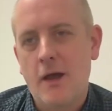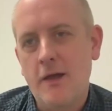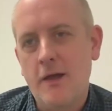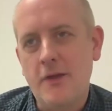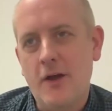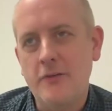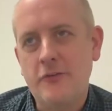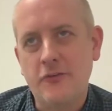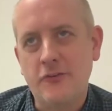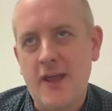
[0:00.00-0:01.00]
The
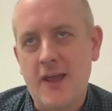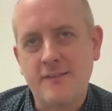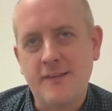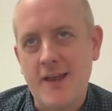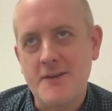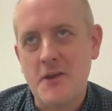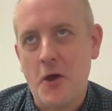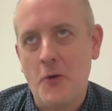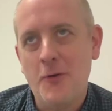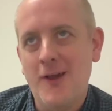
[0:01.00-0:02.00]
answer is yes and
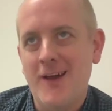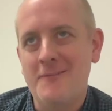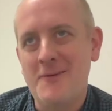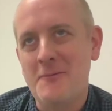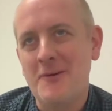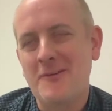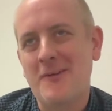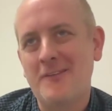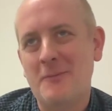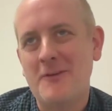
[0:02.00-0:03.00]
no. I mean,
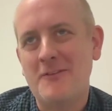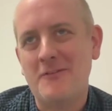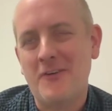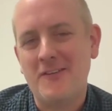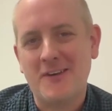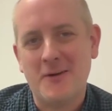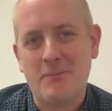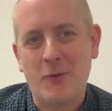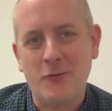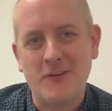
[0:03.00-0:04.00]
I spoke to various kind
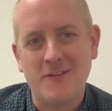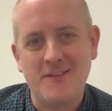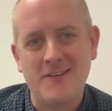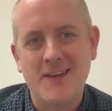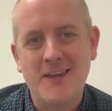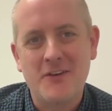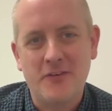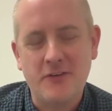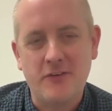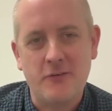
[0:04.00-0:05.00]
of pollsters and
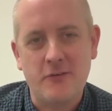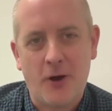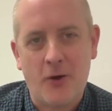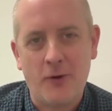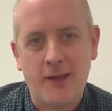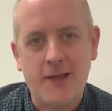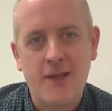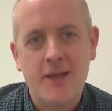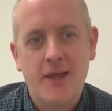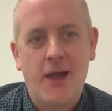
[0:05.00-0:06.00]
features in polling,
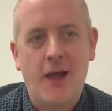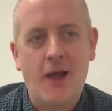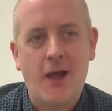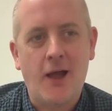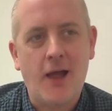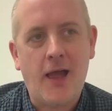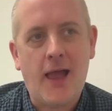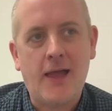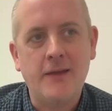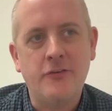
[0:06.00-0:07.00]

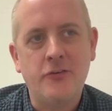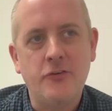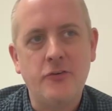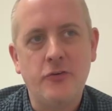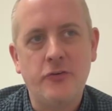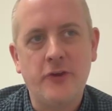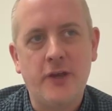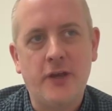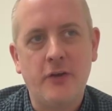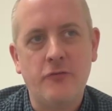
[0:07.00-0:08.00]
and you
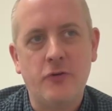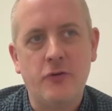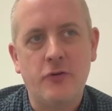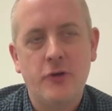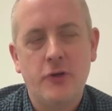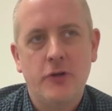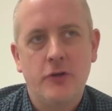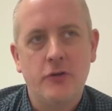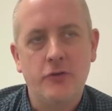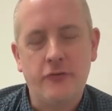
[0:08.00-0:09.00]
see
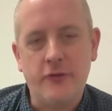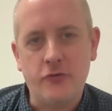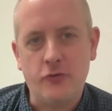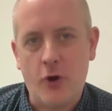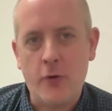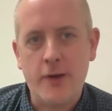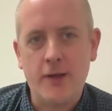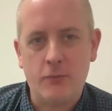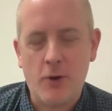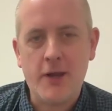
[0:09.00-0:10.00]
this
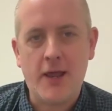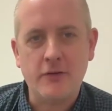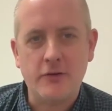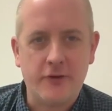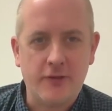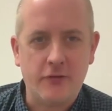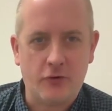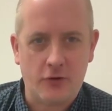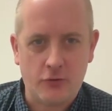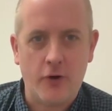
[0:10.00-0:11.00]
growing. On one hand, you see this
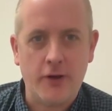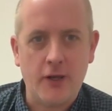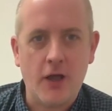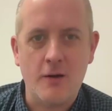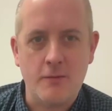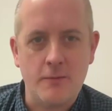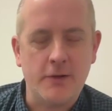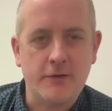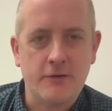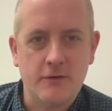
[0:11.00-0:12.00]
kind of growing alarm
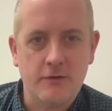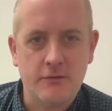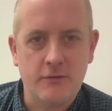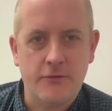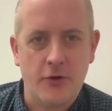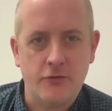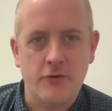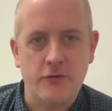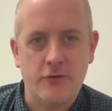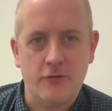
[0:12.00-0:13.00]
amongst
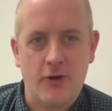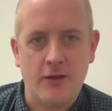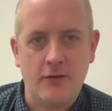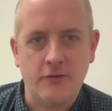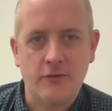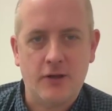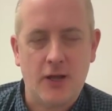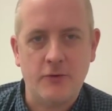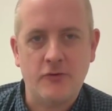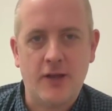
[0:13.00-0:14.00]
voters around
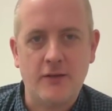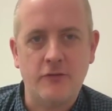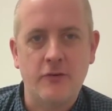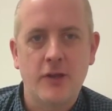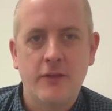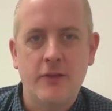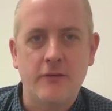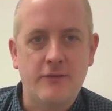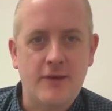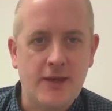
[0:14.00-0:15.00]
climate change.
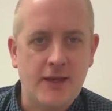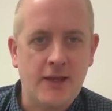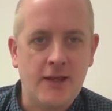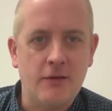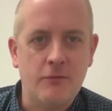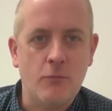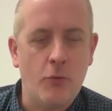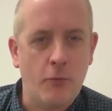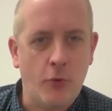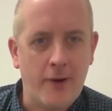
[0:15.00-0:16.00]
They're seeing
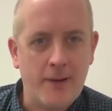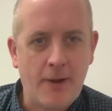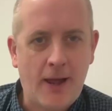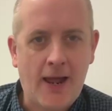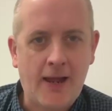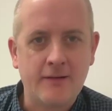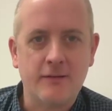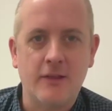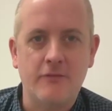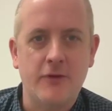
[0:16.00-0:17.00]
more and more
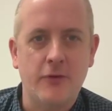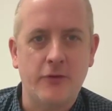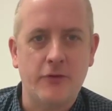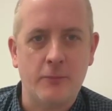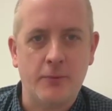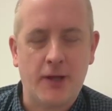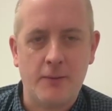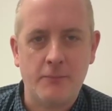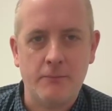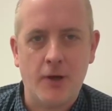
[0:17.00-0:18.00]
impacts. They feel it's going to
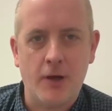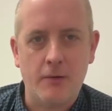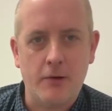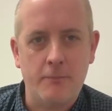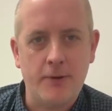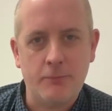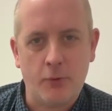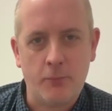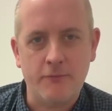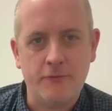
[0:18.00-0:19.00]
become a big
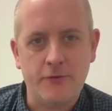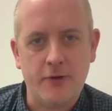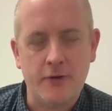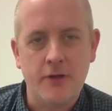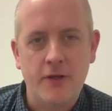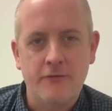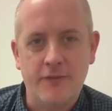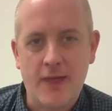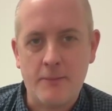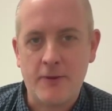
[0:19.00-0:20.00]
problem for
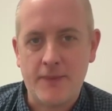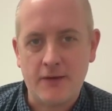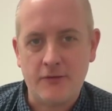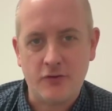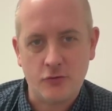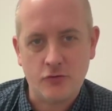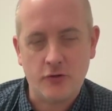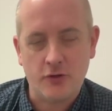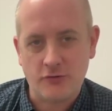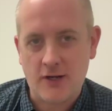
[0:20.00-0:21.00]
them and their
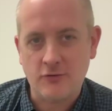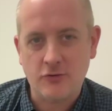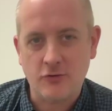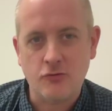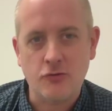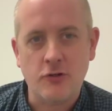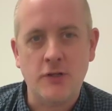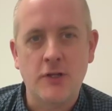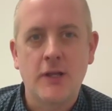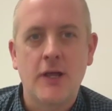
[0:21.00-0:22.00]
children and
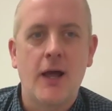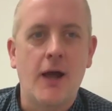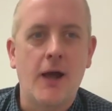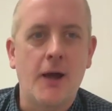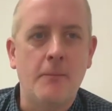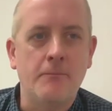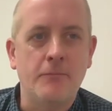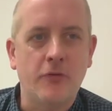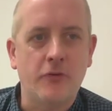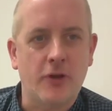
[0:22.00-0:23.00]
grandchildren.
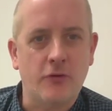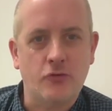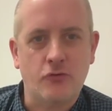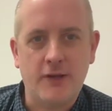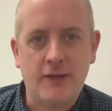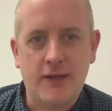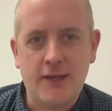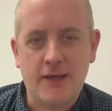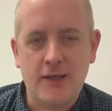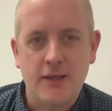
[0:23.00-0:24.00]
There's a kind of
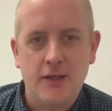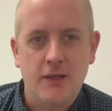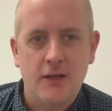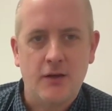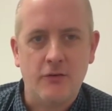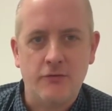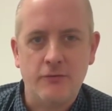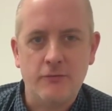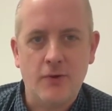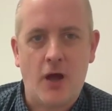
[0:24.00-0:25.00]
shrinking, kind of
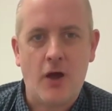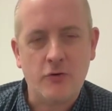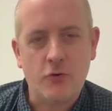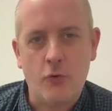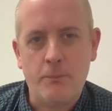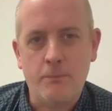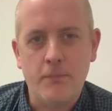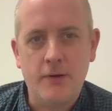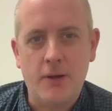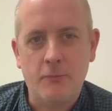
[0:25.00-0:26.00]
hardcore
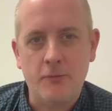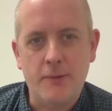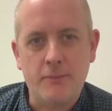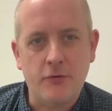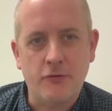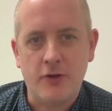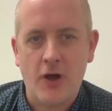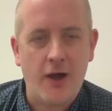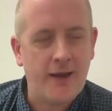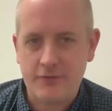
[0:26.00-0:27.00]
number of people who
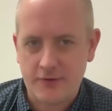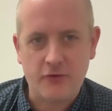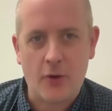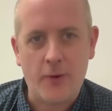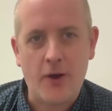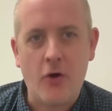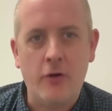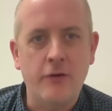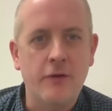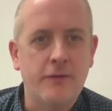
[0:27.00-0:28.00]
deny anything is going
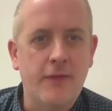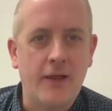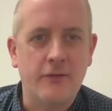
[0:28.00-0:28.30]
on.